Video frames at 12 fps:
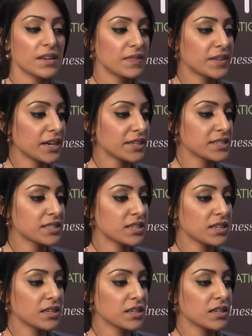that's
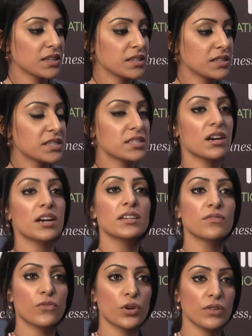
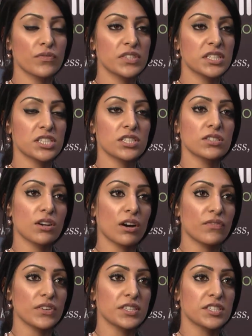designed for a physician's
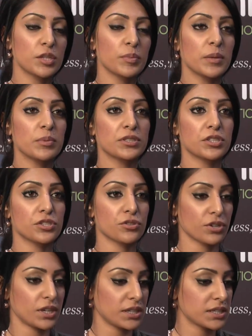office to be able to
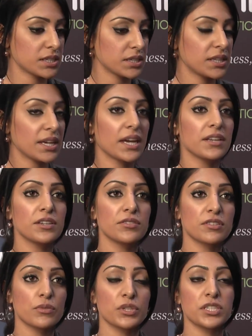treat the end
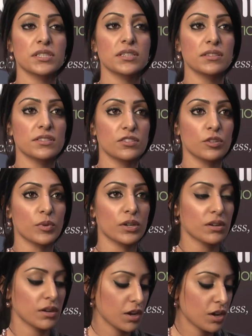user, which is the consumer,
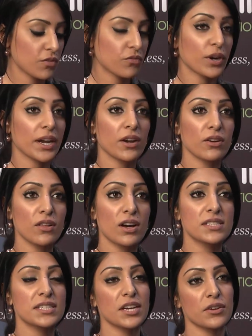for hair
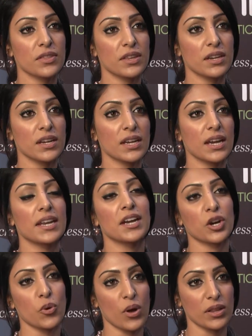loss, hair thinning, and
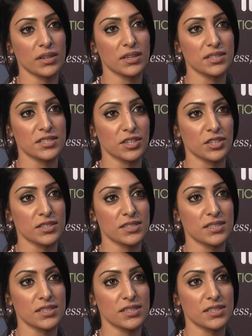hair quality concerns.